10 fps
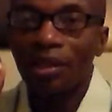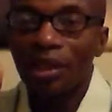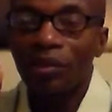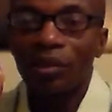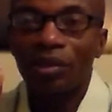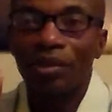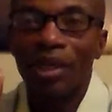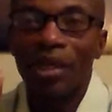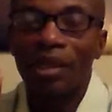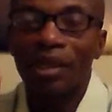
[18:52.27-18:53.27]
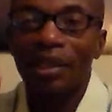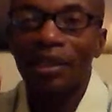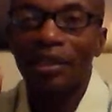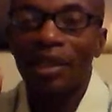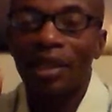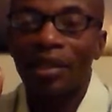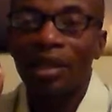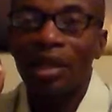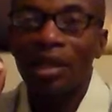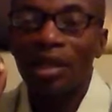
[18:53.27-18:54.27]
And that's what you got to understand.
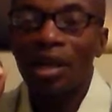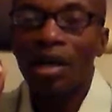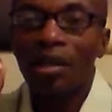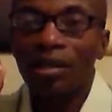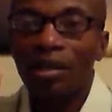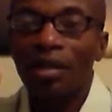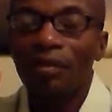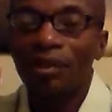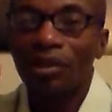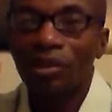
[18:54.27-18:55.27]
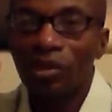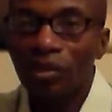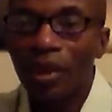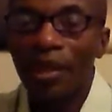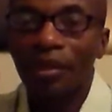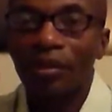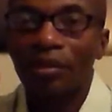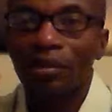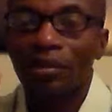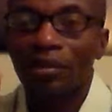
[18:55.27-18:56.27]
God's love is greater
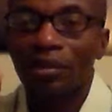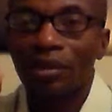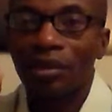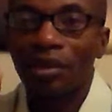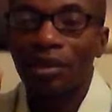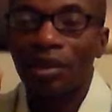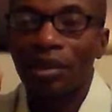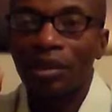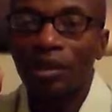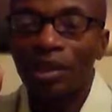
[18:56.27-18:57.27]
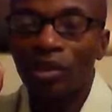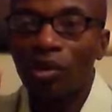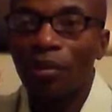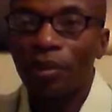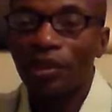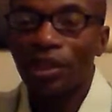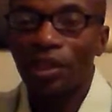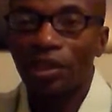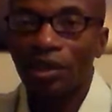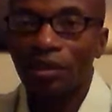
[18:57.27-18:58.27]
than your
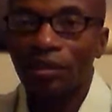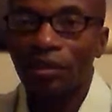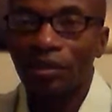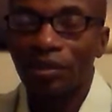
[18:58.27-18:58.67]
position.